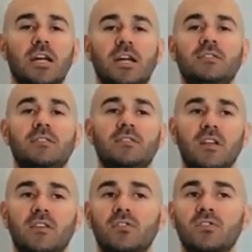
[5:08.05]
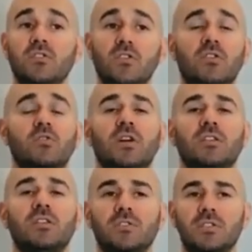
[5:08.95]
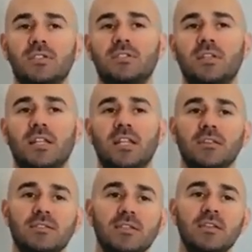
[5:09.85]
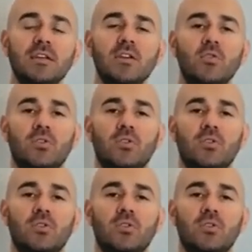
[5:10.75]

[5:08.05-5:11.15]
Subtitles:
and it delivers low and consistent latency